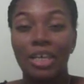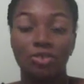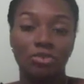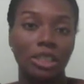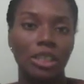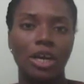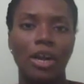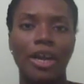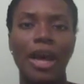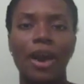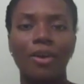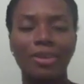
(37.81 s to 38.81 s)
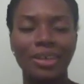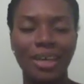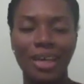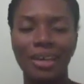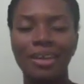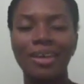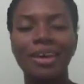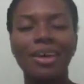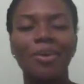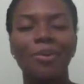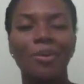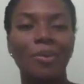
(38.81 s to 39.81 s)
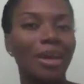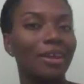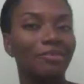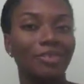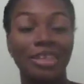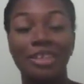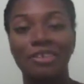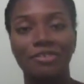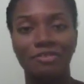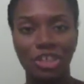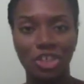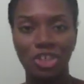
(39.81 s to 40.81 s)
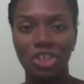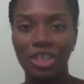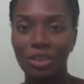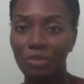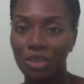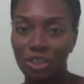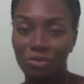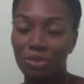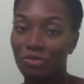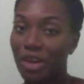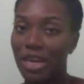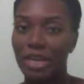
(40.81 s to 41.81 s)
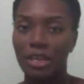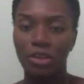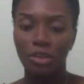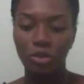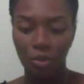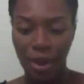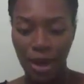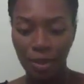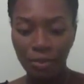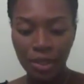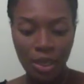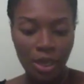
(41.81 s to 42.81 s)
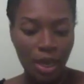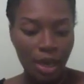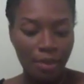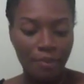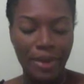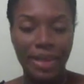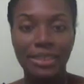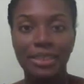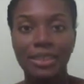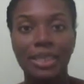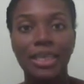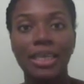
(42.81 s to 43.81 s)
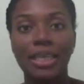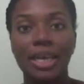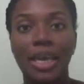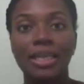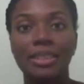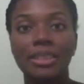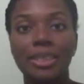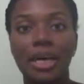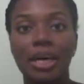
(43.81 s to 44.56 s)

It's really dark out, and we're waiting for dinner to finish cooking, which should be ready in a little while. But in any case,